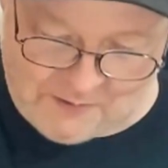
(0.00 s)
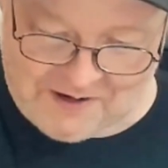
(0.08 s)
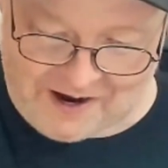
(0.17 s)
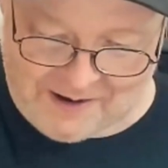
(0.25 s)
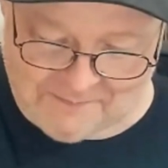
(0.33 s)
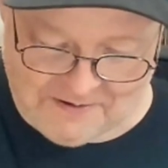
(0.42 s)

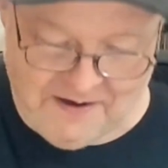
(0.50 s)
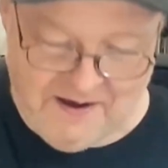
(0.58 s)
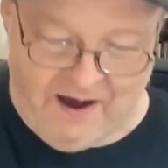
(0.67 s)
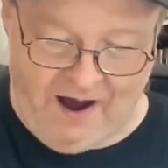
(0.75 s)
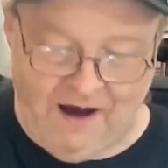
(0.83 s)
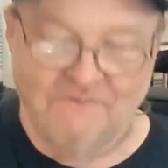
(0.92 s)
copy
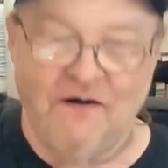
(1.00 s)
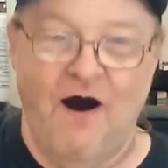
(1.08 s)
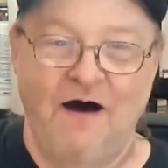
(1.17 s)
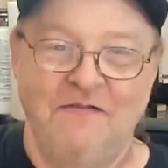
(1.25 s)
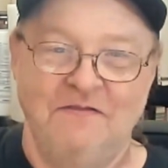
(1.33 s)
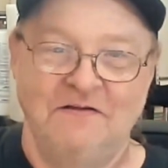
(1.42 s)
of
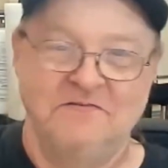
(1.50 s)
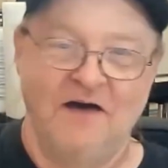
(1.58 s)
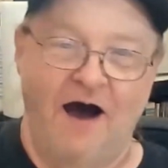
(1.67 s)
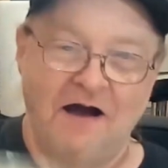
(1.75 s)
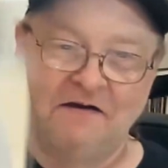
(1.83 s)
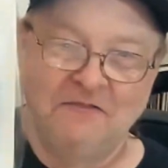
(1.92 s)
On the
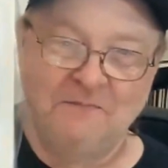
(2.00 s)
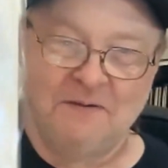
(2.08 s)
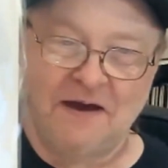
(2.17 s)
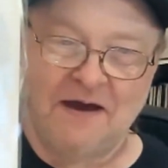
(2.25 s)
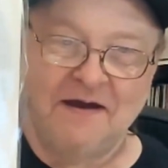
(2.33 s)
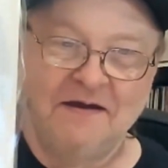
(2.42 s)
Dock of the
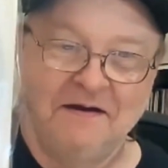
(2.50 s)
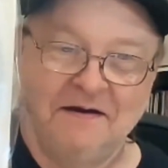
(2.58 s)
Bay,